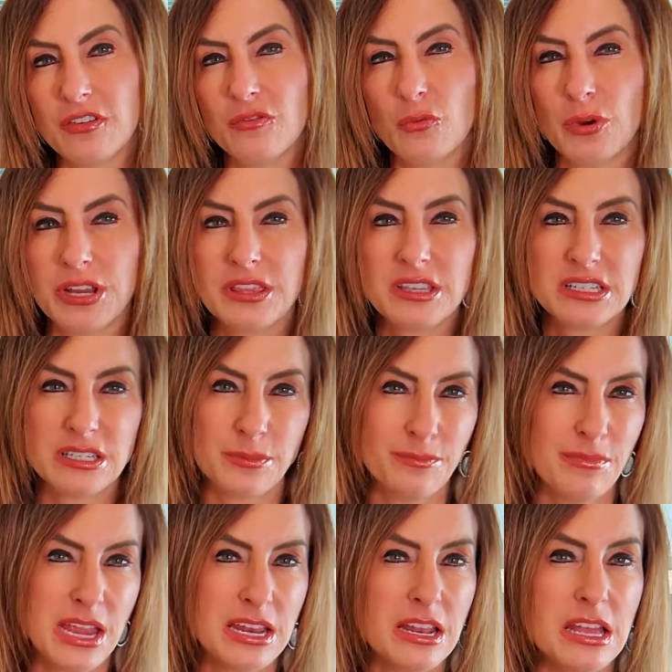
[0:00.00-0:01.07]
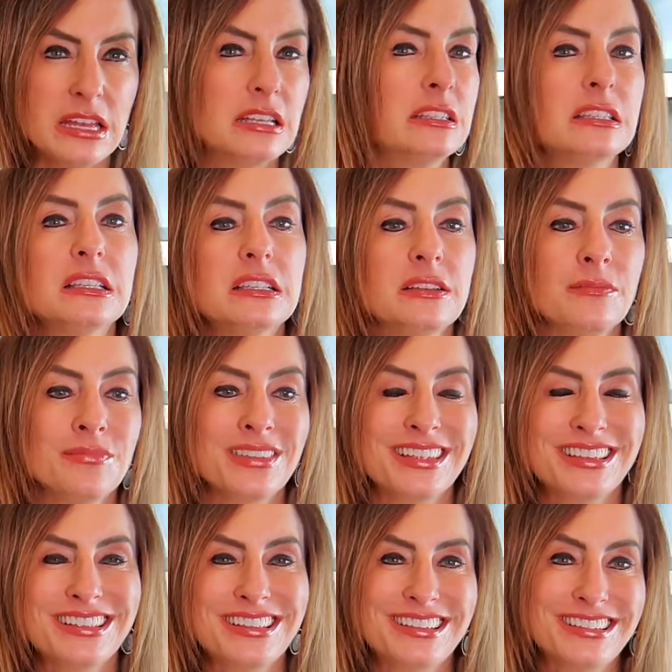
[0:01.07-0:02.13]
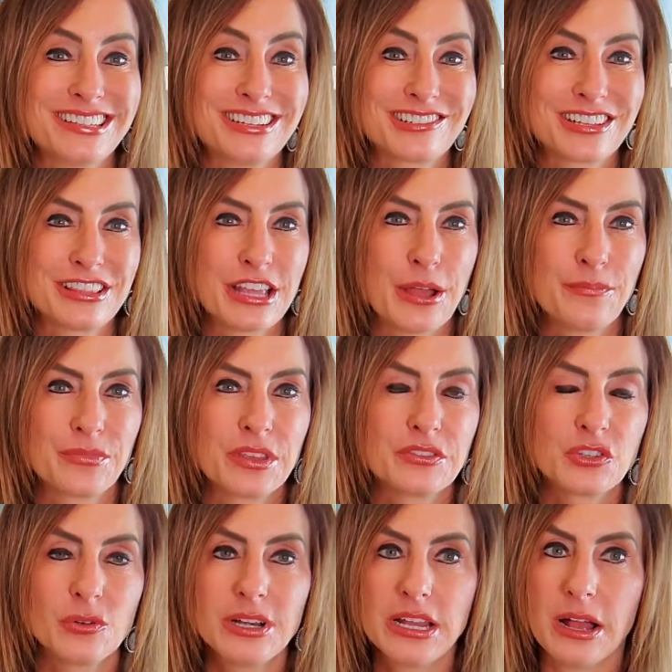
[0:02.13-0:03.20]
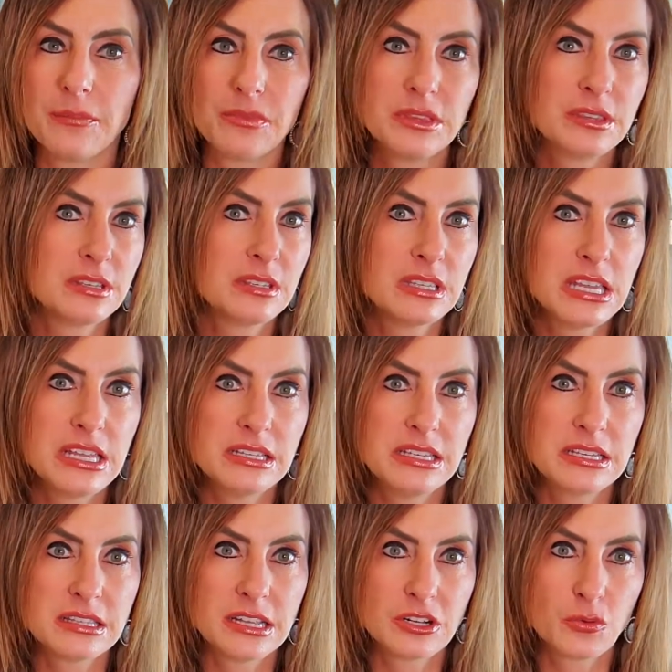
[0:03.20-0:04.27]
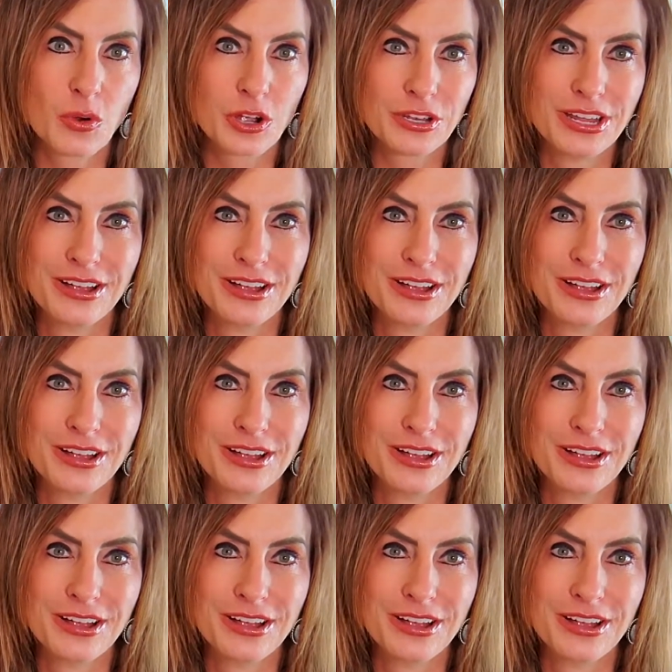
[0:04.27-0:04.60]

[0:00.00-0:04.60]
avoid the tomatoes and such like that. So anyhow, this is the easiest thing in the world.